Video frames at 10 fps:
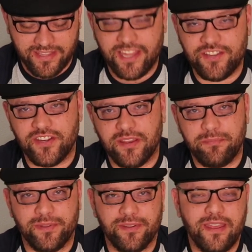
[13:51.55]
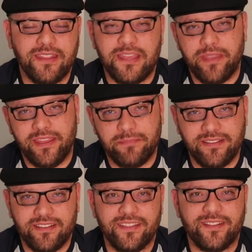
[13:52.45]
ketchup and they made
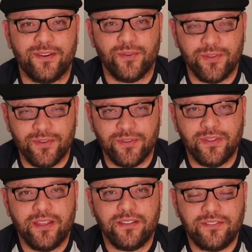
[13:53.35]
basically their own little